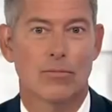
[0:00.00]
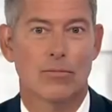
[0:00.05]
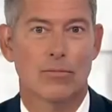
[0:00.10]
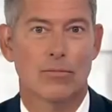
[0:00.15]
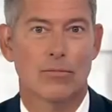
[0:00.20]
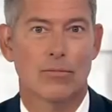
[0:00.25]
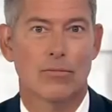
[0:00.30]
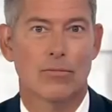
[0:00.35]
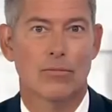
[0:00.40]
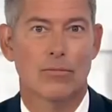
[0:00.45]

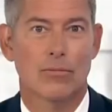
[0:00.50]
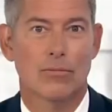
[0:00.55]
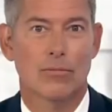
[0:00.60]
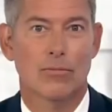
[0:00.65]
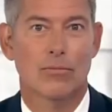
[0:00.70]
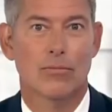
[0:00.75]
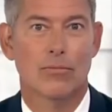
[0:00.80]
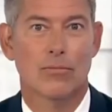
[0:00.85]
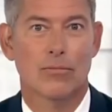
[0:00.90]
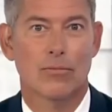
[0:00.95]

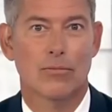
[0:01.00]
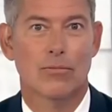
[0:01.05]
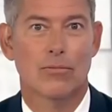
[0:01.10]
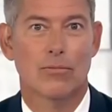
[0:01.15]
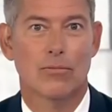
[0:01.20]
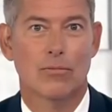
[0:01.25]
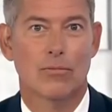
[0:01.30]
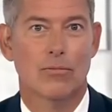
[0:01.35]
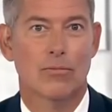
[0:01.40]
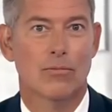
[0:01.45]

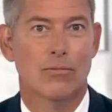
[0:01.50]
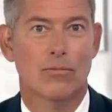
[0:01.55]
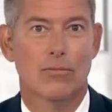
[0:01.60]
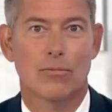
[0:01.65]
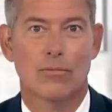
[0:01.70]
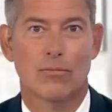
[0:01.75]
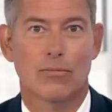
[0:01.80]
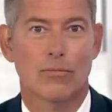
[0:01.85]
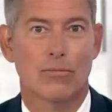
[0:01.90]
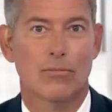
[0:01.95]

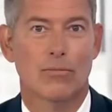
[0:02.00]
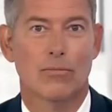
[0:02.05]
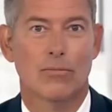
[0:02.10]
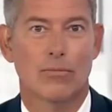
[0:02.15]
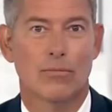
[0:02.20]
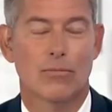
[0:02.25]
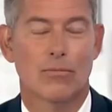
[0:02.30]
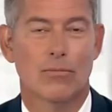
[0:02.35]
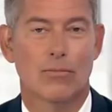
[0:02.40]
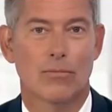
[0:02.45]

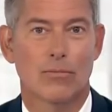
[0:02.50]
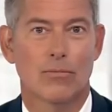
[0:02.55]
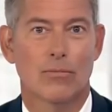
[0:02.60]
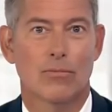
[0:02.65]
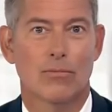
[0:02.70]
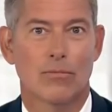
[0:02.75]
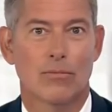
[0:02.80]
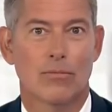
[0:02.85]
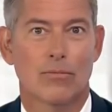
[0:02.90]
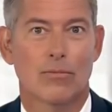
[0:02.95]

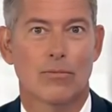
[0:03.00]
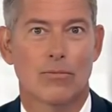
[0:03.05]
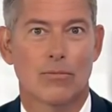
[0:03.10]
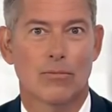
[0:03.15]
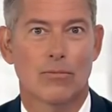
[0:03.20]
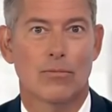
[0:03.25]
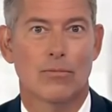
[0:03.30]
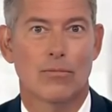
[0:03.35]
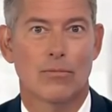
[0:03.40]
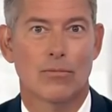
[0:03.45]

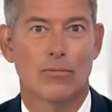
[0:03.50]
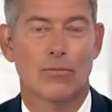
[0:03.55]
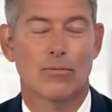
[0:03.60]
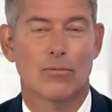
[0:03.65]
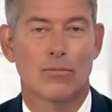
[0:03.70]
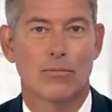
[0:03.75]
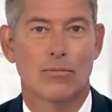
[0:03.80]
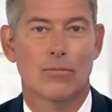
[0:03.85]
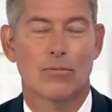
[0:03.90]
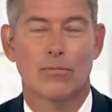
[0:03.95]

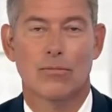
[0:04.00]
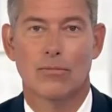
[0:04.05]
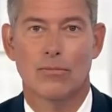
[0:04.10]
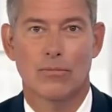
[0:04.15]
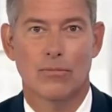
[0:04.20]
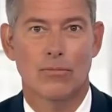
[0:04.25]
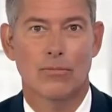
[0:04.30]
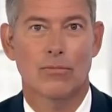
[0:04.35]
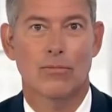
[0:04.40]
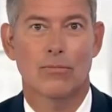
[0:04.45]

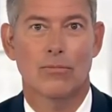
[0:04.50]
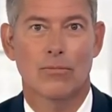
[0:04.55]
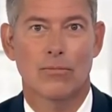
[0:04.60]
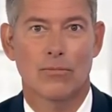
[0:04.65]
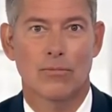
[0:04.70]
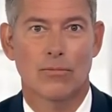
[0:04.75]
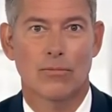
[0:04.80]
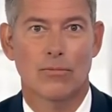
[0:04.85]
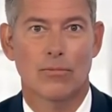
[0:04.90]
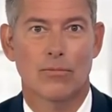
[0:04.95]

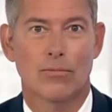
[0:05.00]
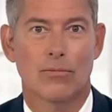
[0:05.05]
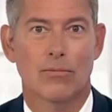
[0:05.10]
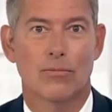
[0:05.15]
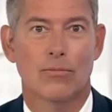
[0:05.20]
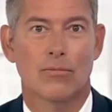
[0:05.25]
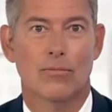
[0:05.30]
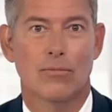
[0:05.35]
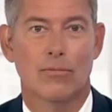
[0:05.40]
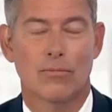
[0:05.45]

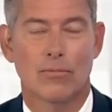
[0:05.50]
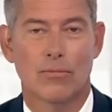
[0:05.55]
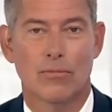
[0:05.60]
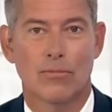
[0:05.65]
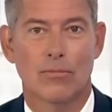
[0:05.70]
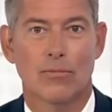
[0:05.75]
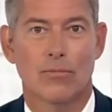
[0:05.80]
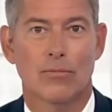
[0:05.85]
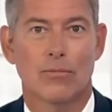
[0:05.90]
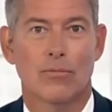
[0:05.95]

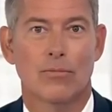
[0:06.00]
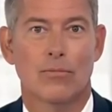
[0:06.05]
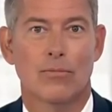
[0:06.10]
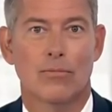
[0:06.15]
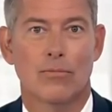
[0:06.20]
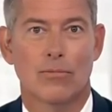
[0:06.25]
(not speaking)